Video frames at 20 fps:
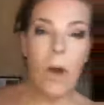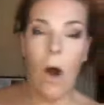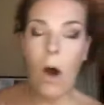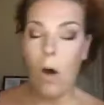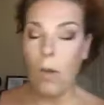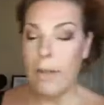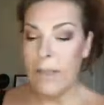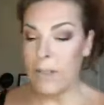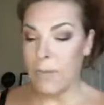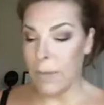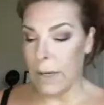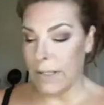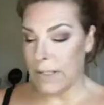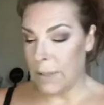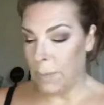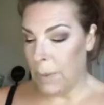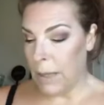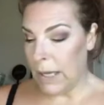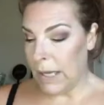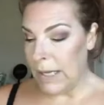you all these
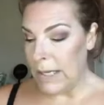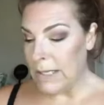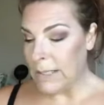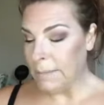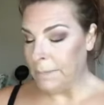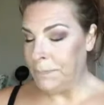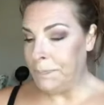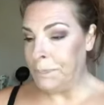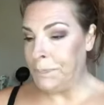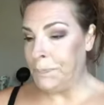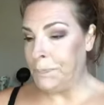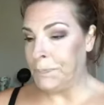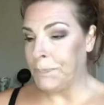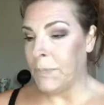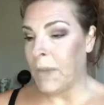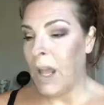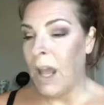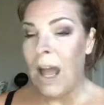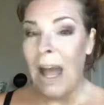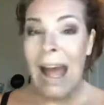recipes.
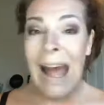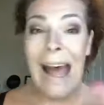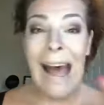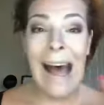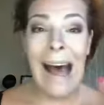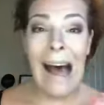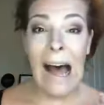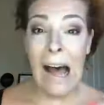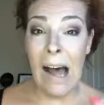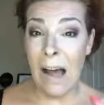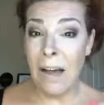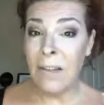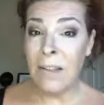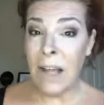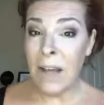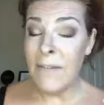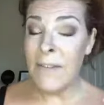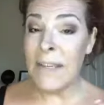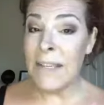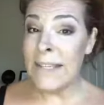I
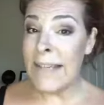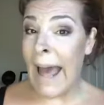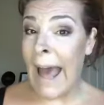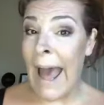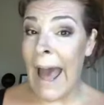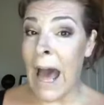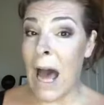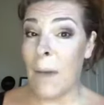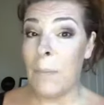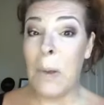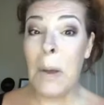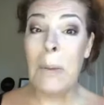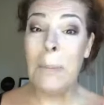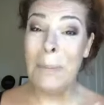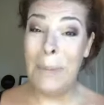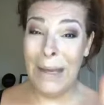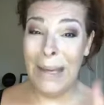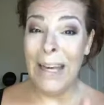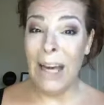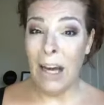love this app
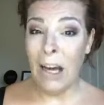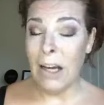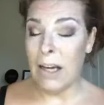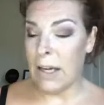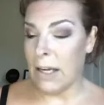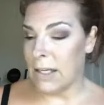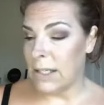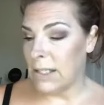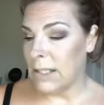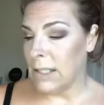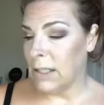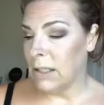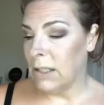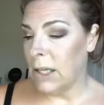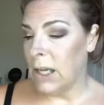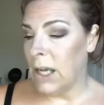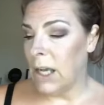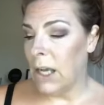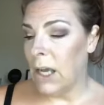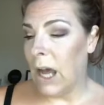because
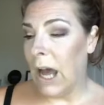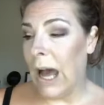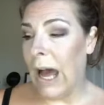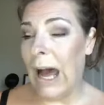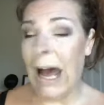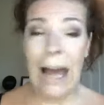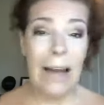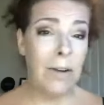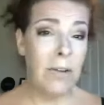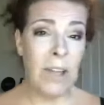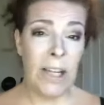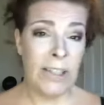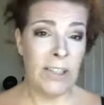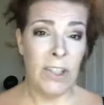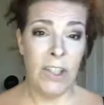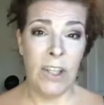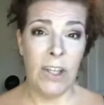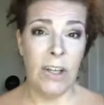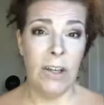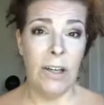I don't like
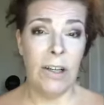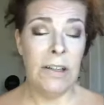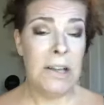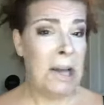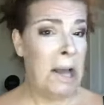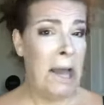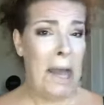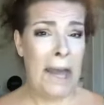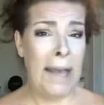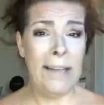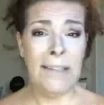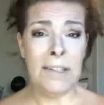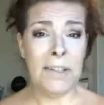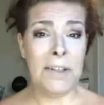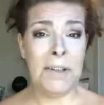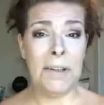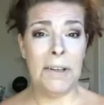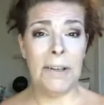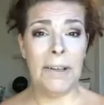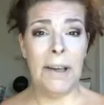to cook. Like, I hate to
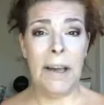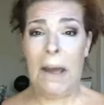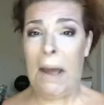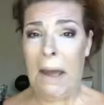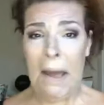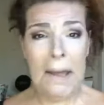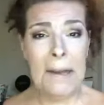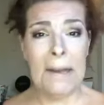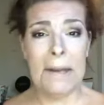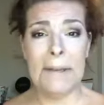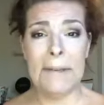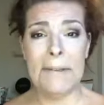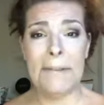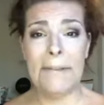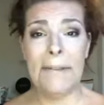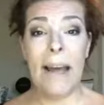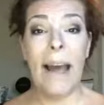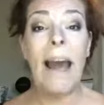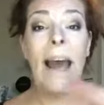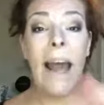cook. I hate it.
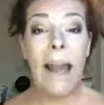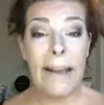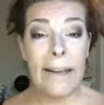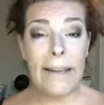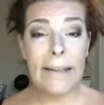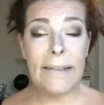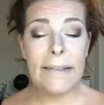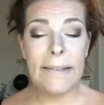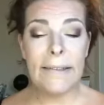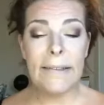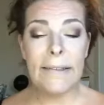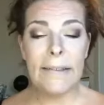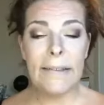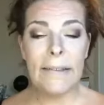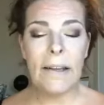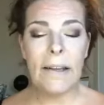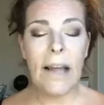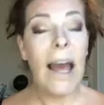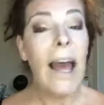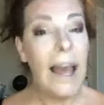Hate it.
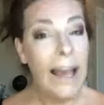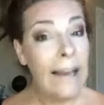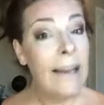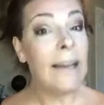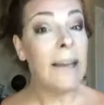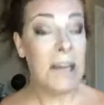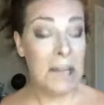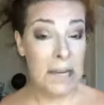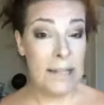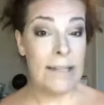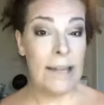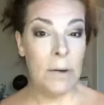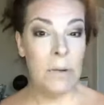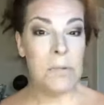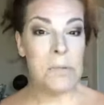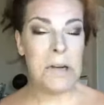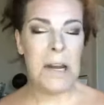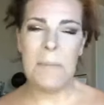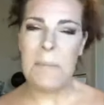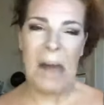Hate it. Can I say it
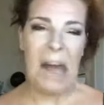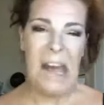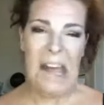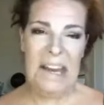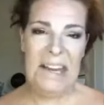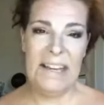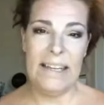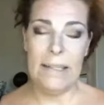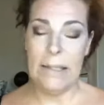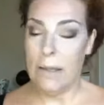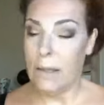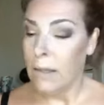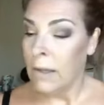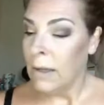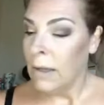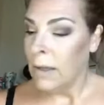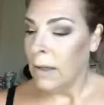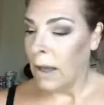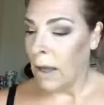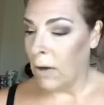one more time? I hate it.
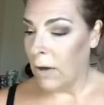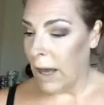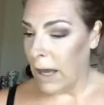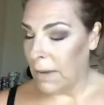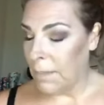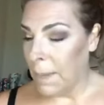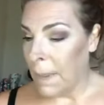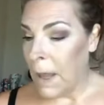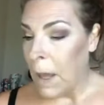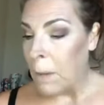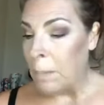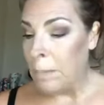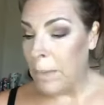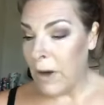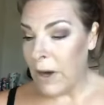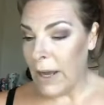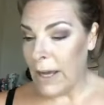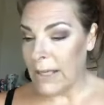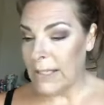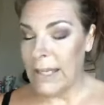Okay.
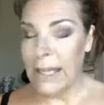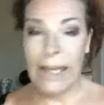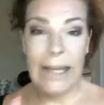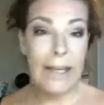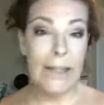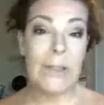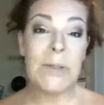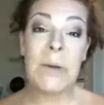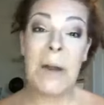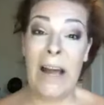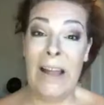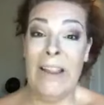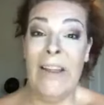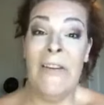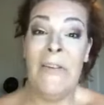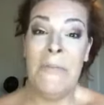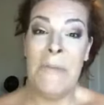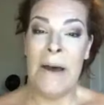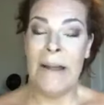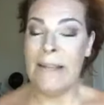But here's what I
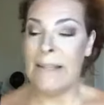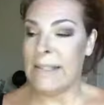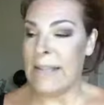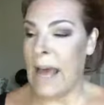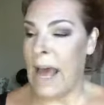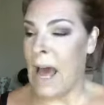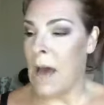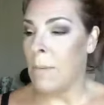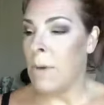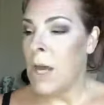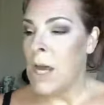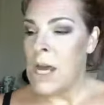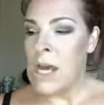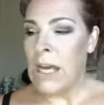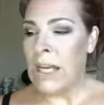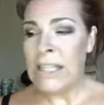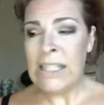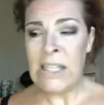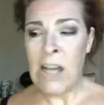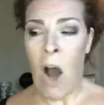love about this app.
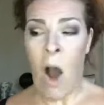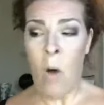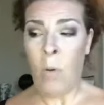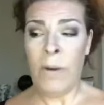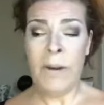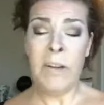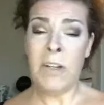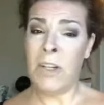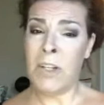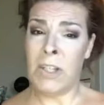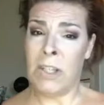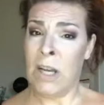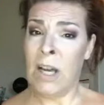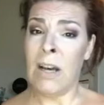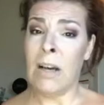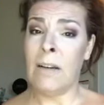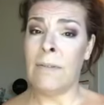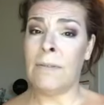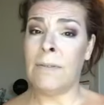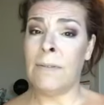It's not weird
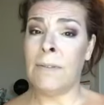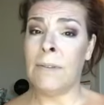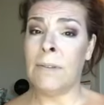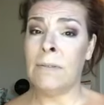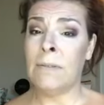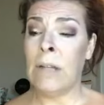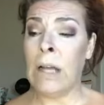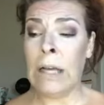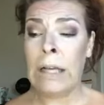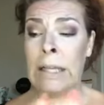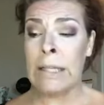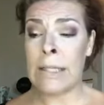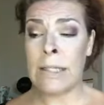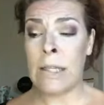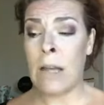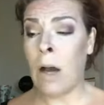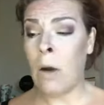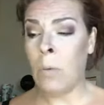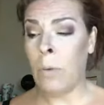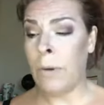stuff. Like,
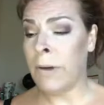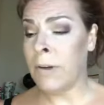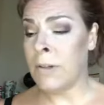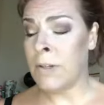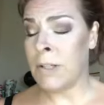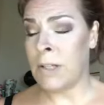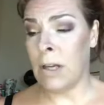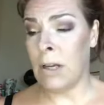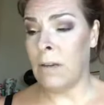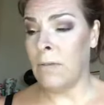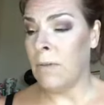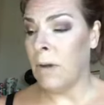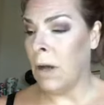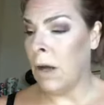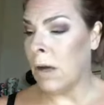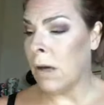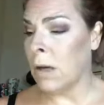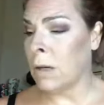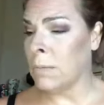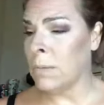it's not weird stuff.
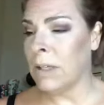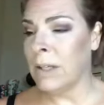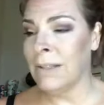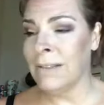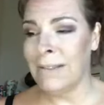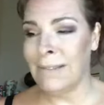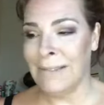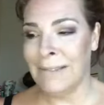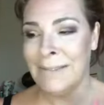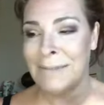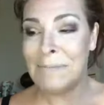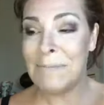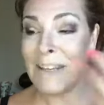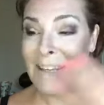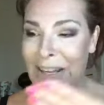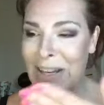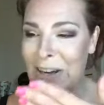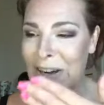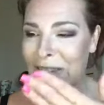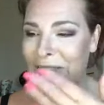I'm
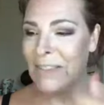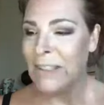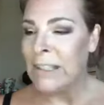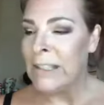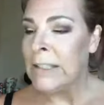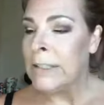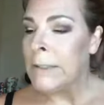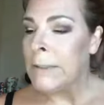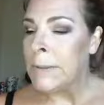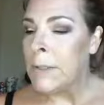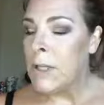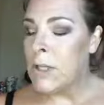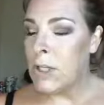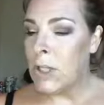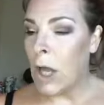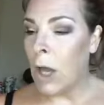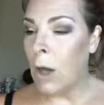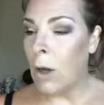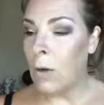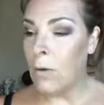going to cough.
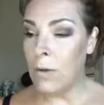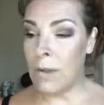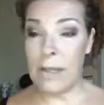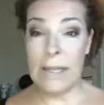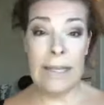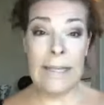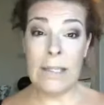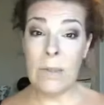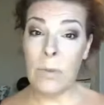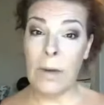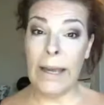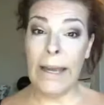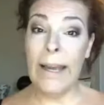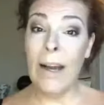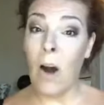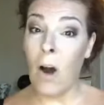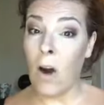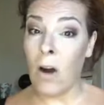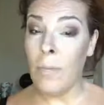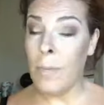So this
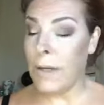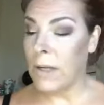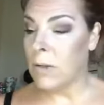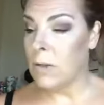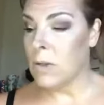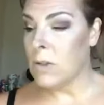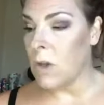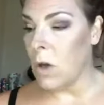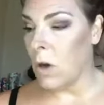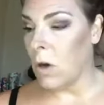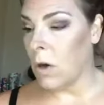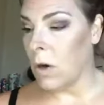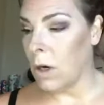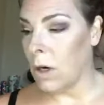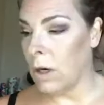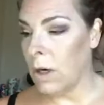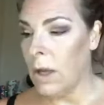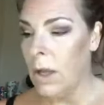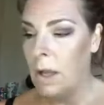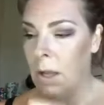week, our meals
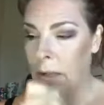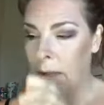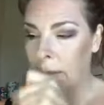are...